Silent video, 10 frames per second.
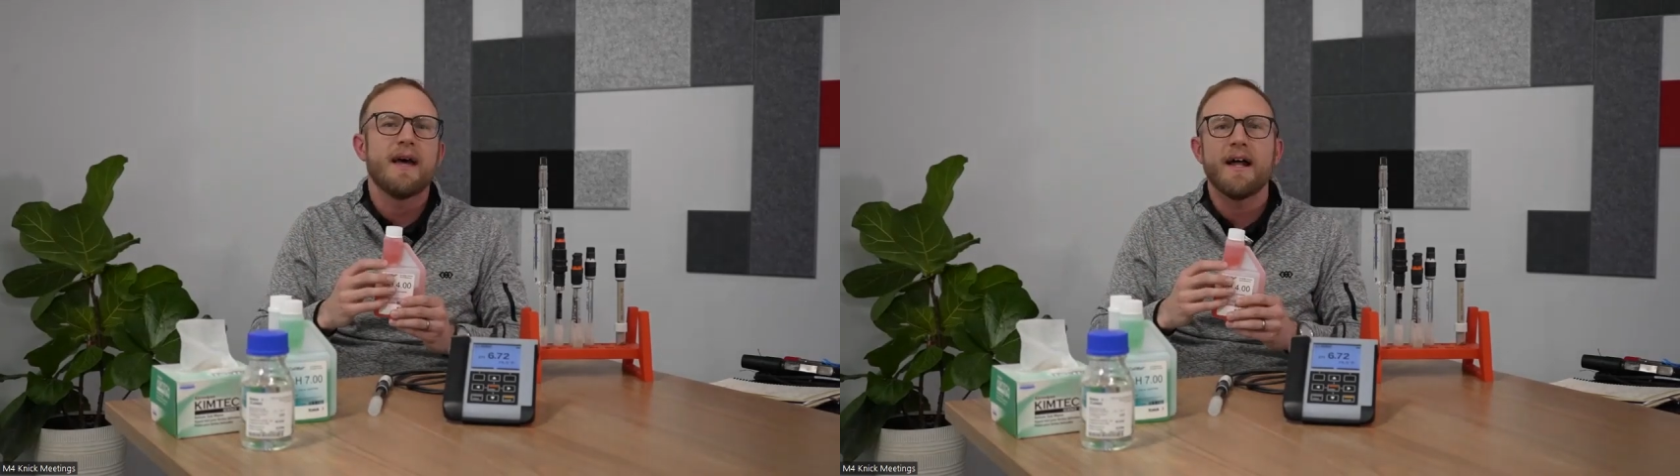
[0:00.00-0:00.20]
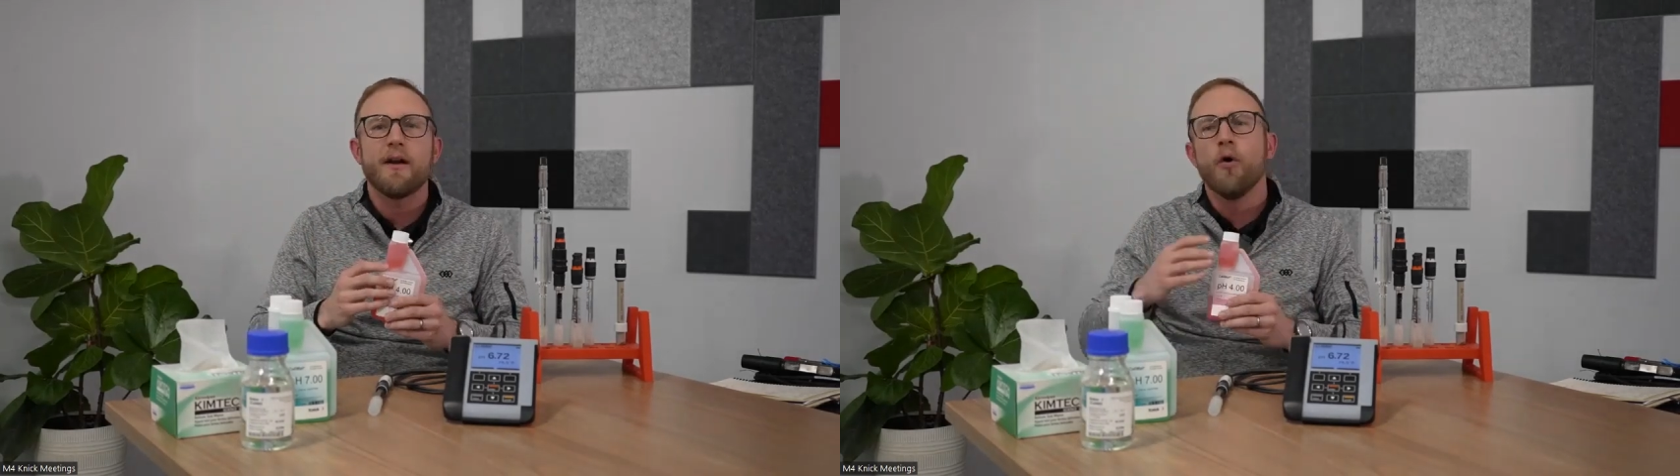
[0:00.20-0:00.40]

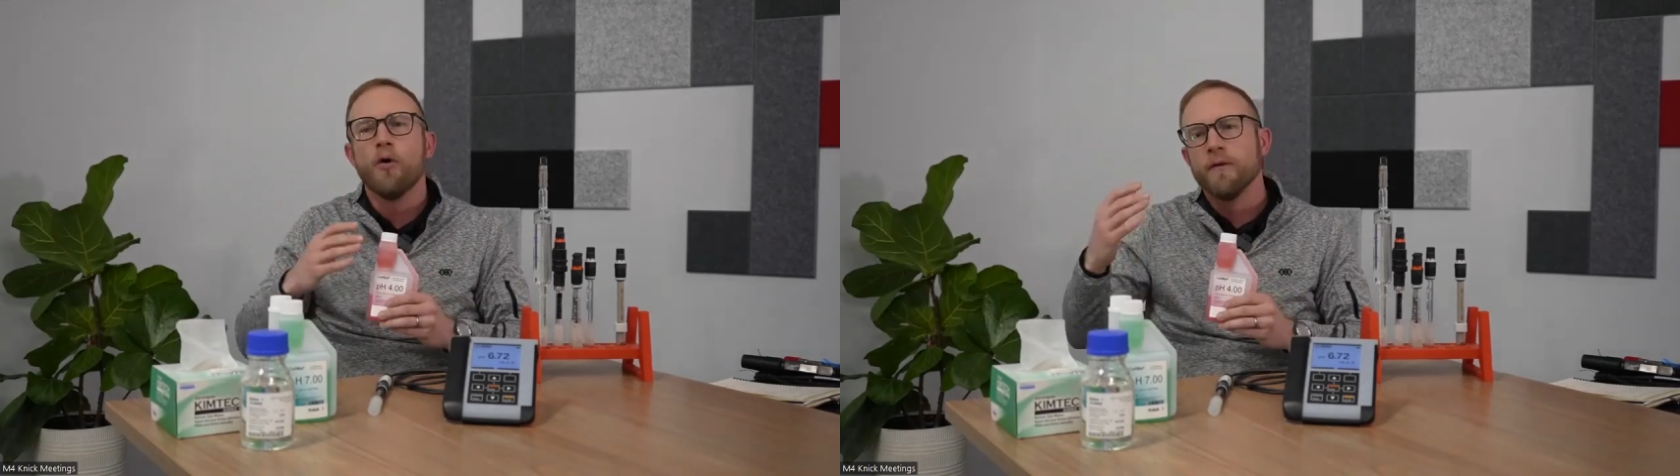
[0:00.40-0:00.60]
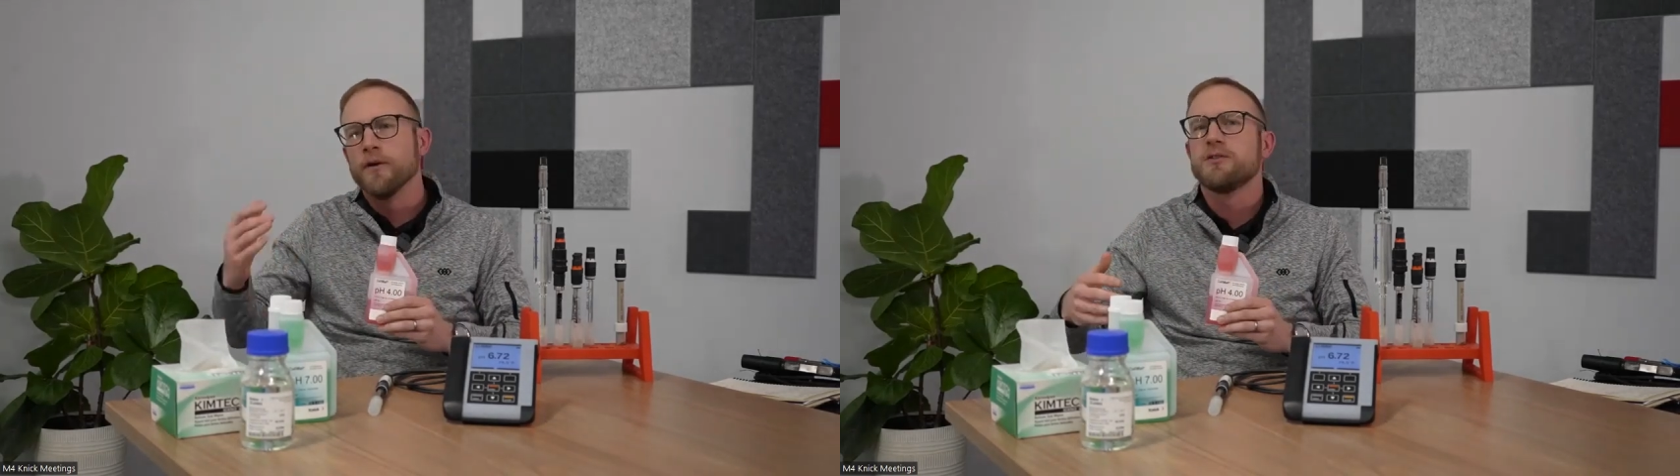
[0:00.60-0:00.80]
that
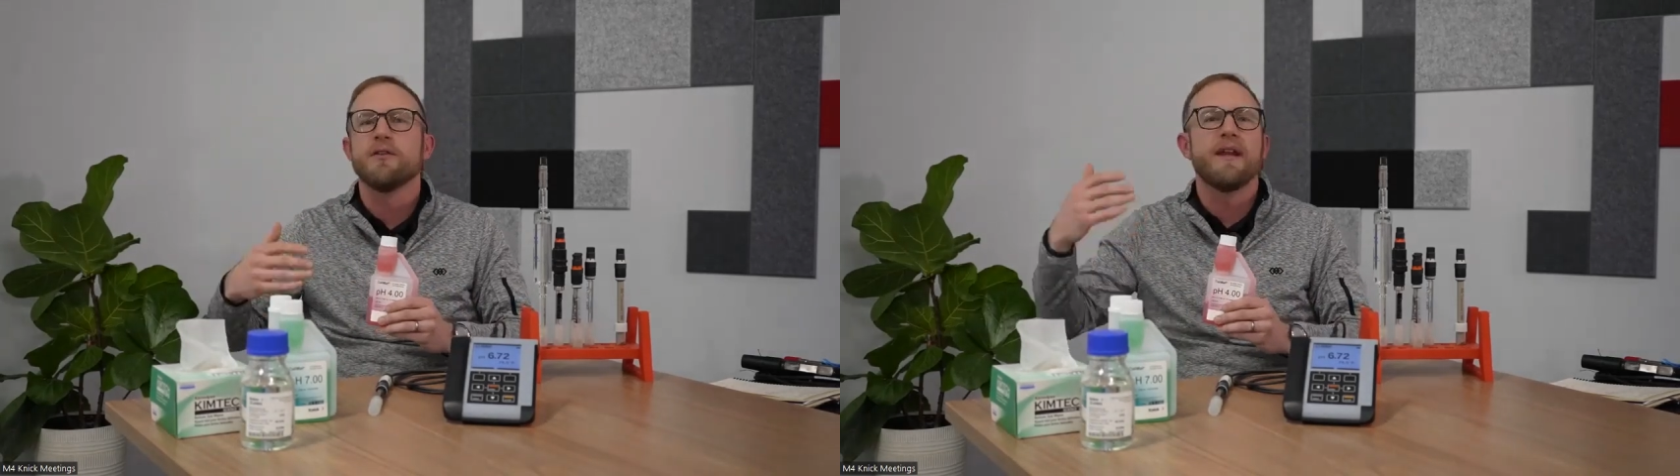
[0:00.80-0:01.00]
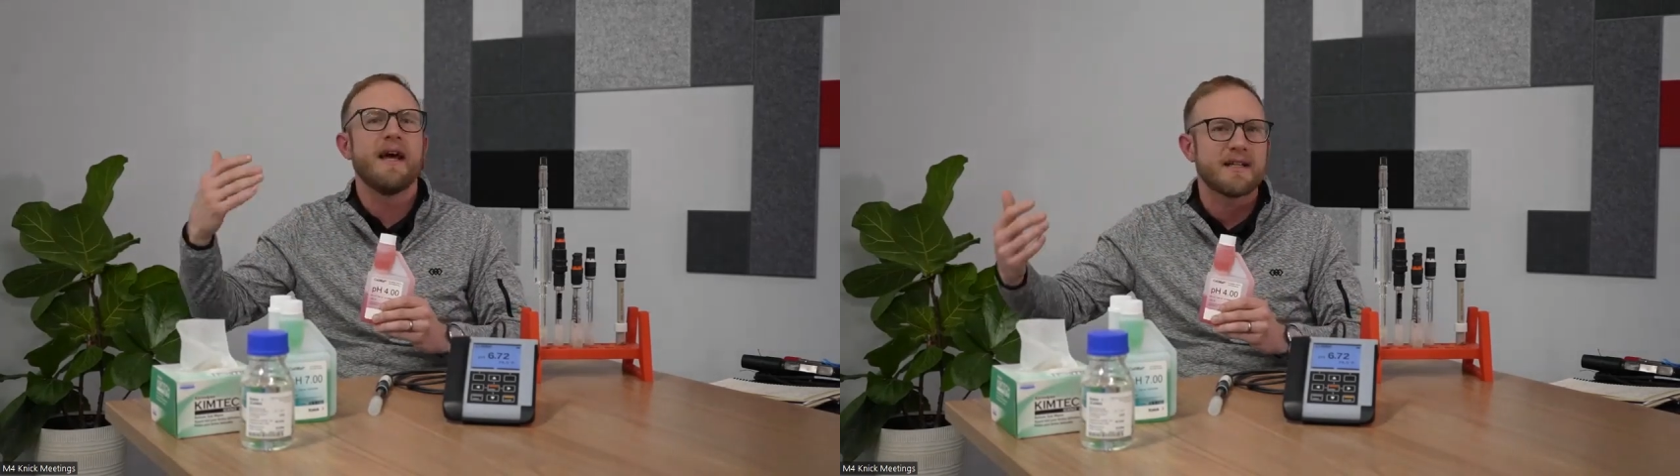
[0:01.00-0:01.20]
over
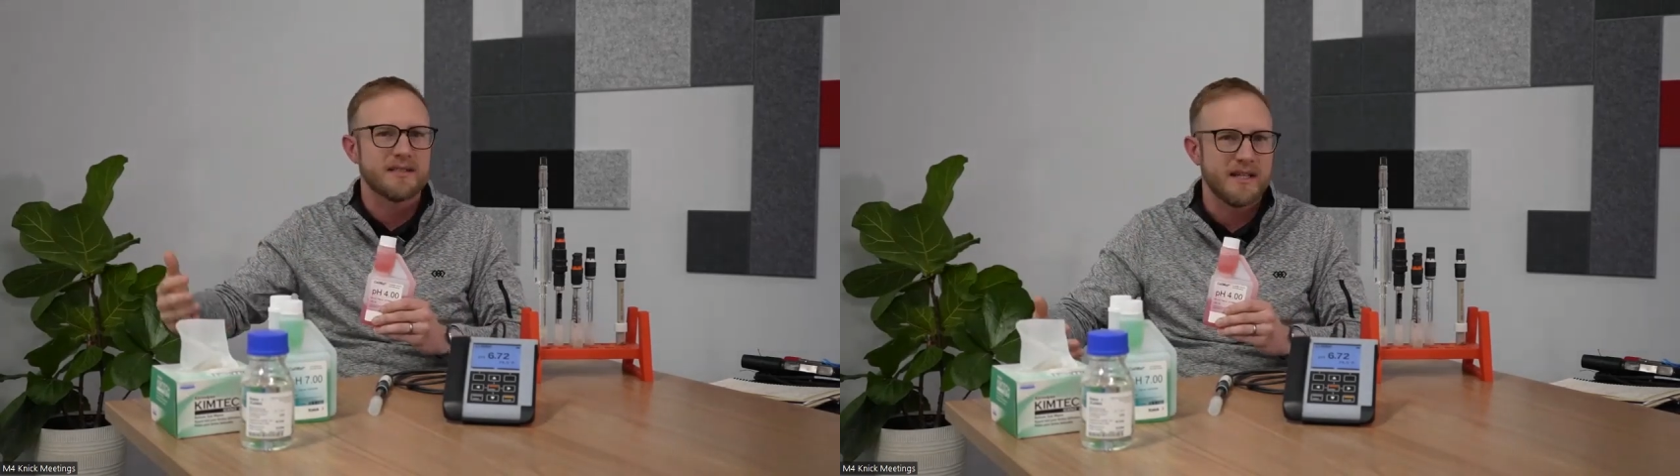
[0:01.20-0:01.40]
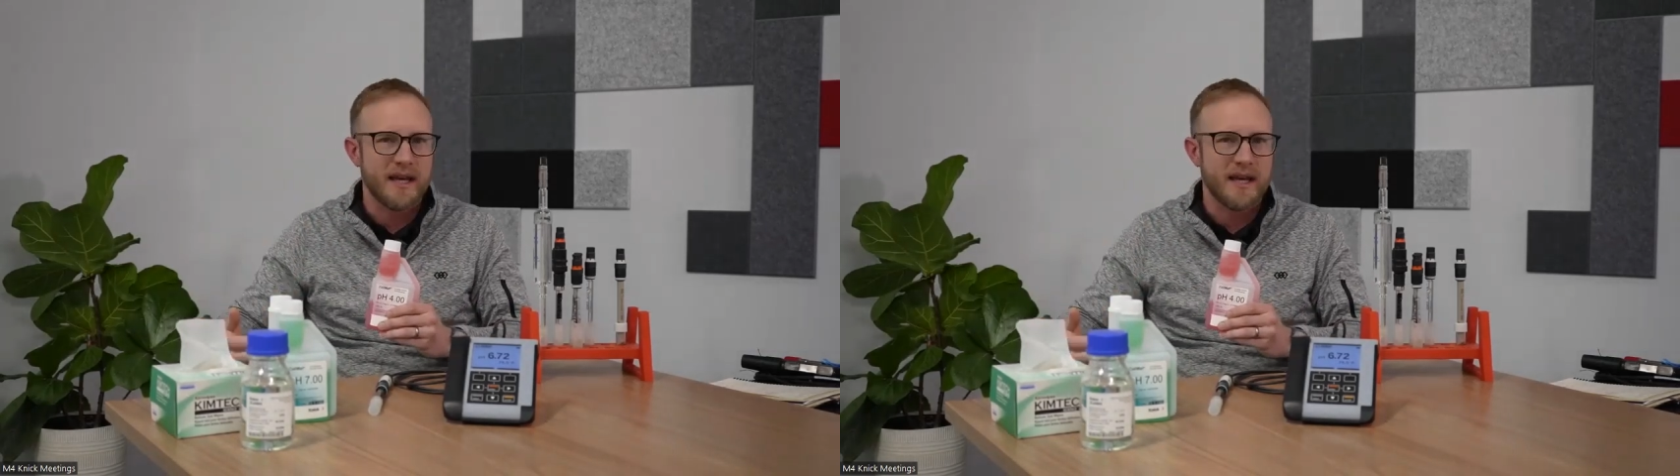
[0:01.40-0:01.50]
to the next